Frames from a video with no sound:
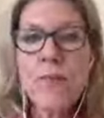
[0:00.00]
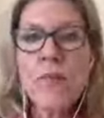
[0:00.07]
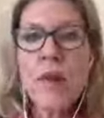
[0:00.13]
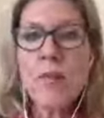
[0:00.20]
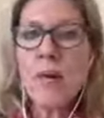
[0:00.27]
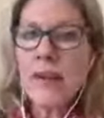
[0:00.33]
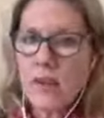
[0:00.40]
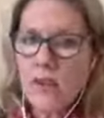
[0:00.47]

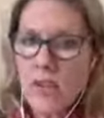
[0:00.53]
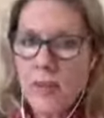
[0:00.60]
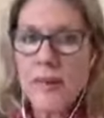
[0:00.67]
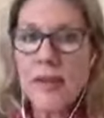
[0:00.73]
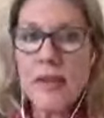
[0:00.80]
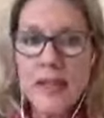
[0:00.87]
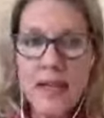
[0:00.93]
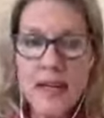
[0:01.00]
But
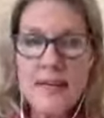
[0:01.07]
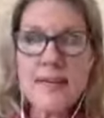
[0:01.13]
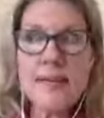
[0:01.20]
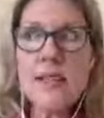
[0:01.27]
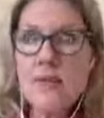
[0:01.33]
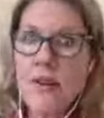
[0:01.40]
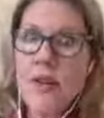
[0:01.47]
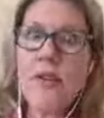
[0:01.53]
typically I
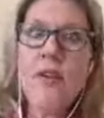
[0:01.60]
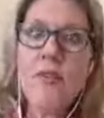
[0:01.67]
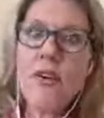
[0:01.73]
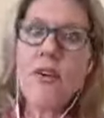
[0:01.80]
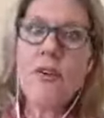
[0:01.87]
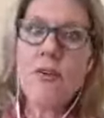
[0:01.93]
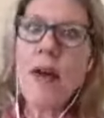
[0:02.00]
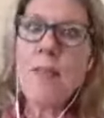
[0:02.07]
see very,
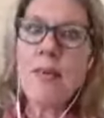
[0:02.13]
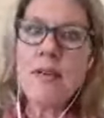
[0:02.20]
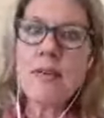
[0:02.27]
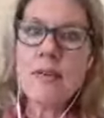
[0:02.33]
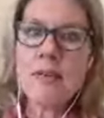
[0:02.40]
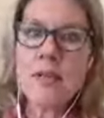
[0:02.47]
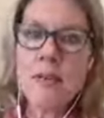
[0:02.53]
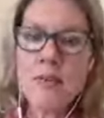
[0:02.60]
very
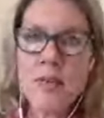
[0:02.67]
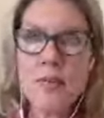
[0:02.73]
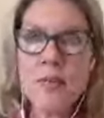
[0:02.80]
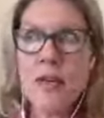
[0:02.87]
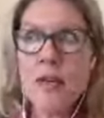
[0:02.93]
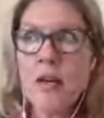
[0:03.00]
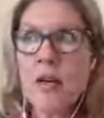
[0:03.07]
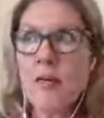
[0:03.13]
rapid symptom
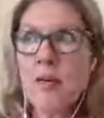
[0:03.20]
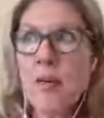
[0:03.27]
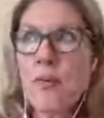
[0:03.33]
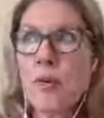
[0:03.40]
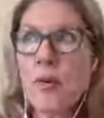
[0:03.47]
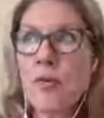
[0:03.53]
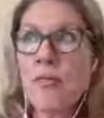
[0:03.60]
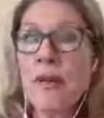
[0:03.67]

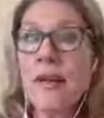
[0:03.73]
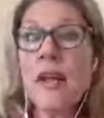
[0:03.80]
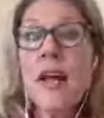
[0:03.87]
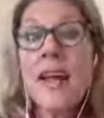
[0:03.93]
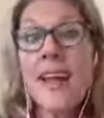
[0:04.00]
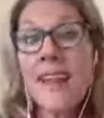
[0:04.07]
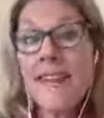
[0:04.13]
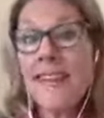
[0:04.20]
improvement.
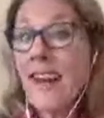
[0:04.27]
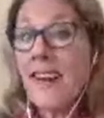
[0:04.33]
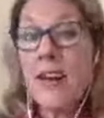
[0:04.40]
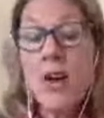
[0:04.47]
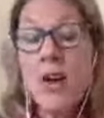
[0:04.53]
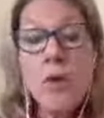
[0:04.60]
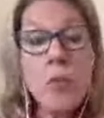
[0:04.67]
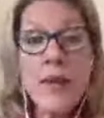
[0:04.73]
And
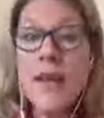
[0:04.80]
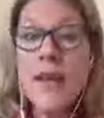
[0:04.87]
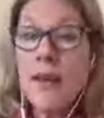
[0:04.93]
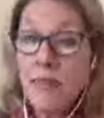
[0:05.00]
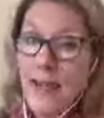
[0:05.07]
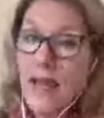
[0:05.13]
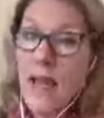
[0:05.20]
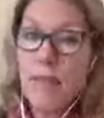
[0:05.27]
then we
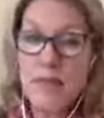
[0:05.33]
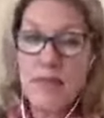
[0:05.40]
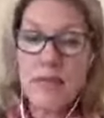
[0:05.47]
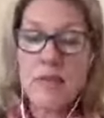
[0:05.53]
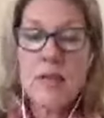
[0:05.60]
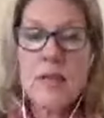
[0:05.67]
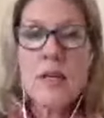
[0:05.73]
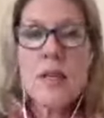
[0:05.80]
have kept
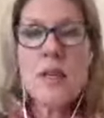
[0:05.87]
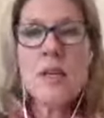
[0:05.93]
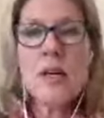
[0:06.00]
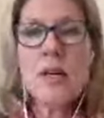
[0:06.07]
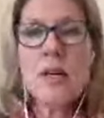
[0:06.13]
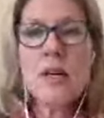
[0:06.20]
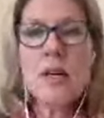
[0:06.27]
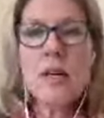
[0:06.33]

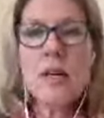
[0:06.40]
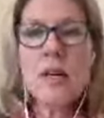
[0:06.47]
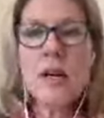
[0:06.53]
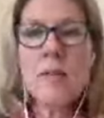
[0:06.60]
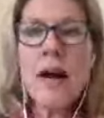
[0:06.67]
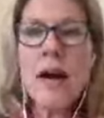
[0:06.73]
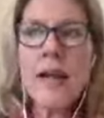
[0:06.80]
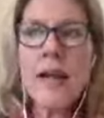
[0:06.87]
the,
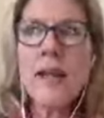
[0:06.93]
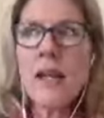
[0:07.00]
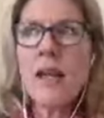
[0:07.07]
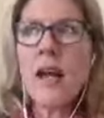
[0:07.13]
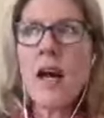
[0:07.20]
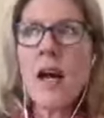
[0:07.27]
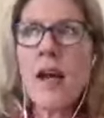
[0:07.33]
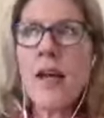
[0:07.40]
Heidi
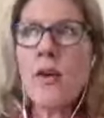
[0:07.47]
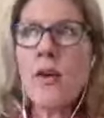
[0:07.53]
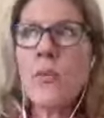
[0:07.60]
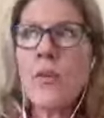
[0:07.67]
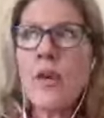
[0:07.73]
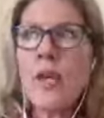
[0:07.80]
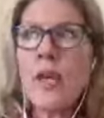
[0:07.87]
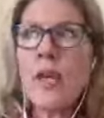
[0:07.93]
and I,
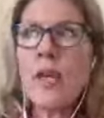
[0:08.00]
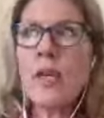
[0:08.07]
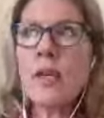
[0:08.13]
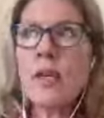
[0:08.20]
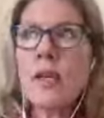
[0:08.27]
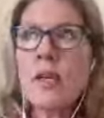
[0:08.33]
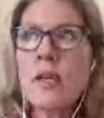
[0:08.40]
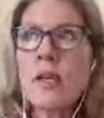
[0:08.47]

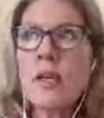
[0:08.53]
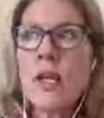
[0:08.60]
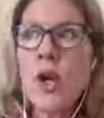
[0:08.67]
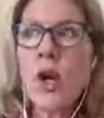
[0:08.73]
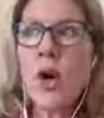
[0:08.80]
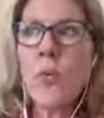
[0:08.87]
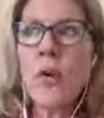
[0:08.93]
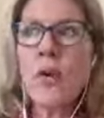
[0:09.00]
we
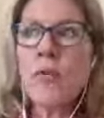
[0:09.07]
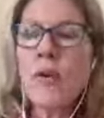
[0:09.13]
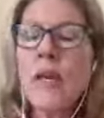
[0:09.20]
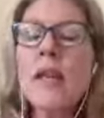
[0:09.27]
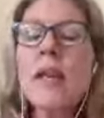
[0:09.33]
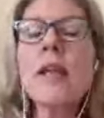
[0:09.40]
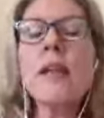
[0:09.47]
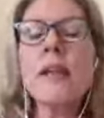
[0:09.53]

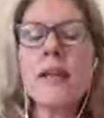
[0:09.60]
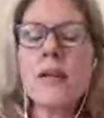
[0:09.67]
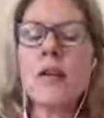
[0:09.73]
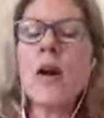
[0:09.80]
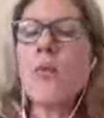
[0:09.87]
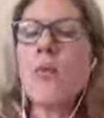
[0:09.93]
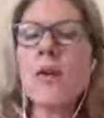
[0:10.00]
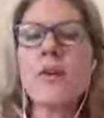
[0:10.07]
really
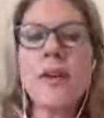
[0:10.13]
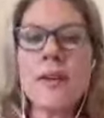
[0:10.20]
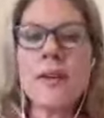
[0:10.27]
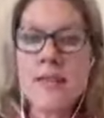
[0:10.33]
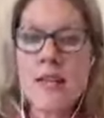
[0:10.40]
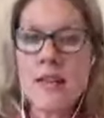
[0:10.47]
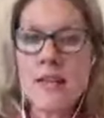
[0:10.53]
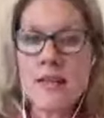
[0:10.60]
did not want to
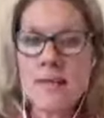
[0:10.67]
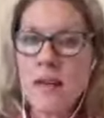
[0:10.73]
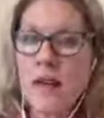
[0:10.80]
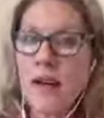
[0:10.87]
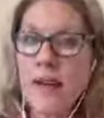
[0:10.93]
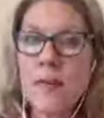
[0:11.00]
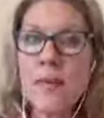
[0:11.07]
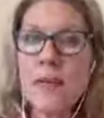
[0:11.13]
extend this
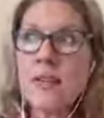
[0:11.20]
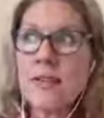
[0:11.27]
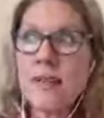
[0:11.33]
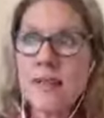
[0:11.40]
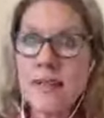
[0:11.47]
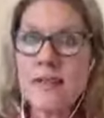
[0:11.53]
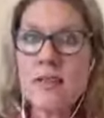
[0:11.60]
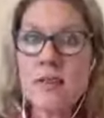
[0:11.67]
diet because
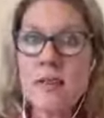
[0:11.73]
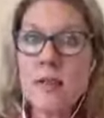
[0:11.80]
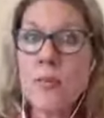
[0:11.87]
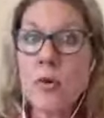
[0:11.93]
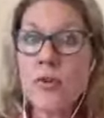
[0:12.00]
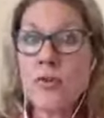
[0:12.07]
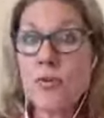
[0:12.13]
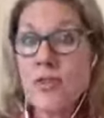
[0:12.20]
it is the
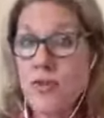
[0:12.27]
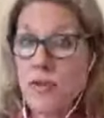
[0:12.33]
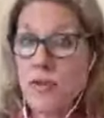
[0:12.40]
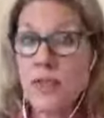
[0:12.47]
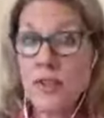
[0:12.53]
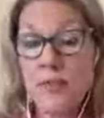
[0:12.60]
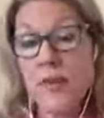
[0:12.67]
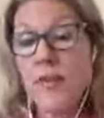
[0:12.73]
most
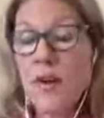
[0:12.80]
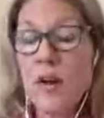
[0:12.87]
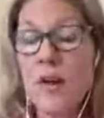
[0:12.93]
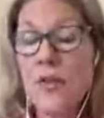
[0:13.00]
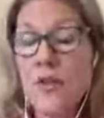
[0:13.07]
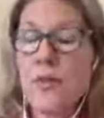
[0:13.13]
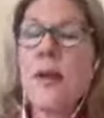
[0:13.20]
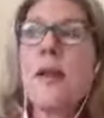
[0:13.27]
restrictive of
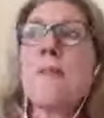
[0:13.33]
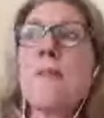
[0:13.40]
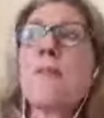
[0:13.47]
all 3.